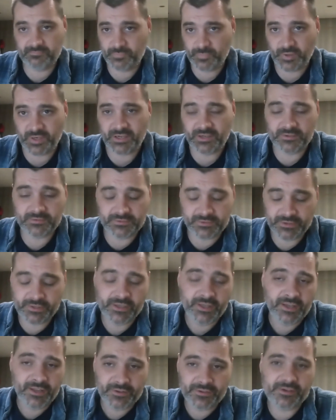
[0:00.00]
well,
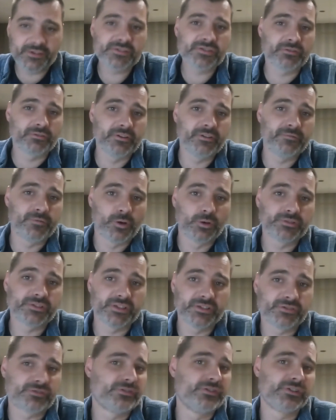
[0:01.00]
there was a revolt
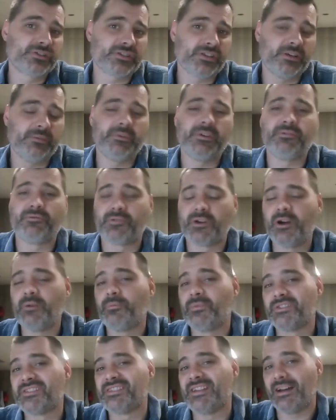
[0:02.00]
in Jerusalem, and
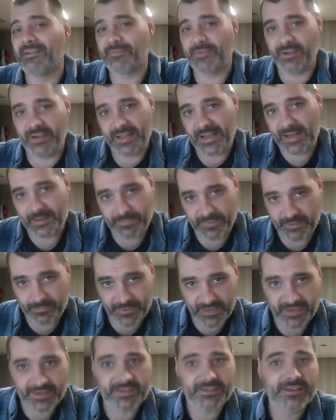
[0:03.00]
Rome was not very happy
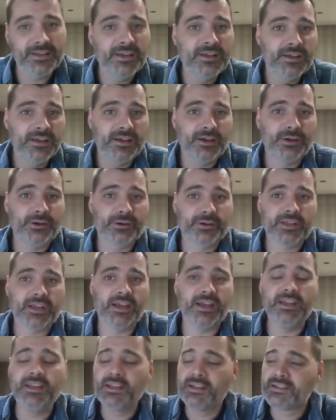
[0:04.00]
about it.
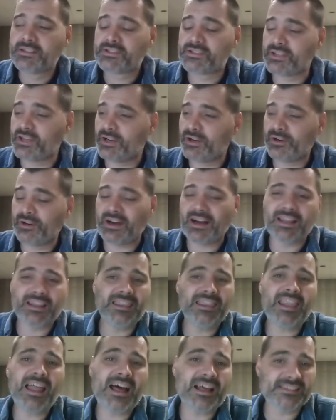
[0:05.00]
Okay, so
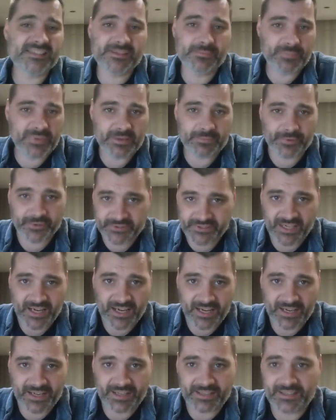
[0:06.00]
lots of people
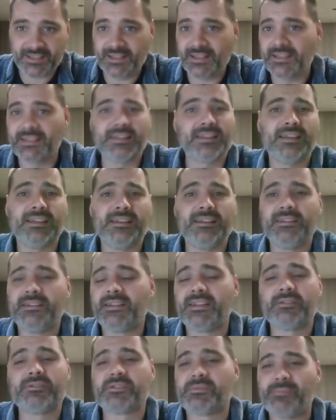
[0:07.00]
died.
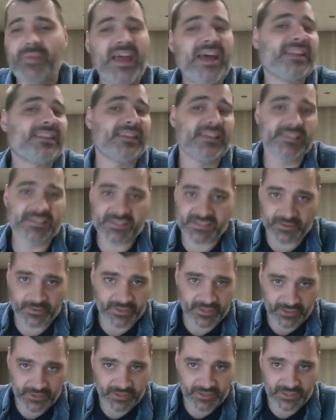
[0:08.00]
There was bad things
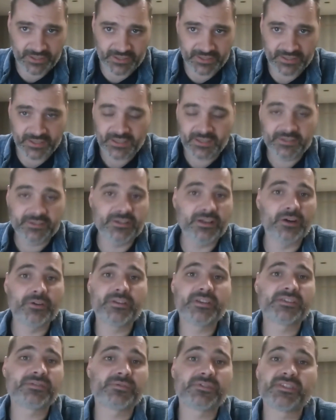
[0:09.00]
going on. No,
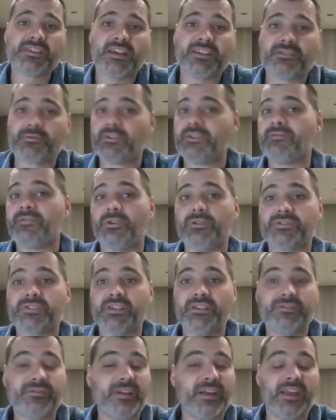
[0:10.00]
this was not the revolt
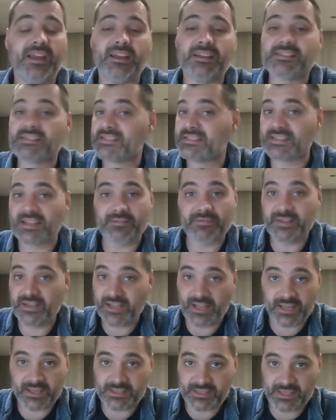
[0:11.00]
of
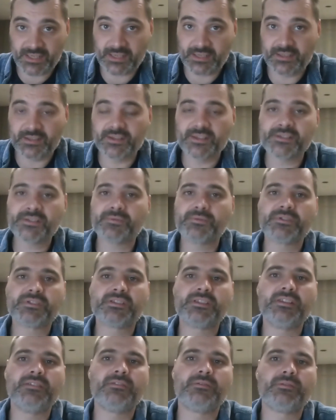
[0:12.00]
70 AD. This
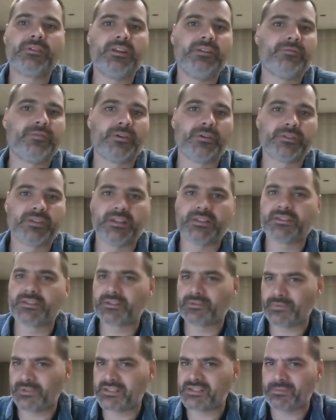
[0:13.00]
was the revolt that
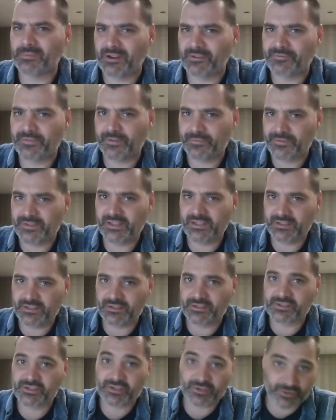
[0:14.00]
took place about 15
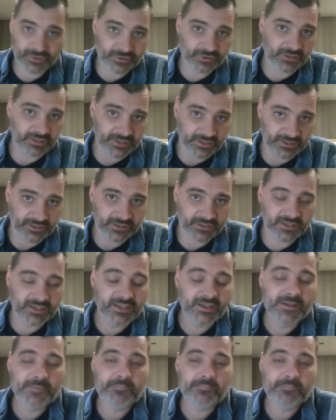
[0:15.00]
years earlier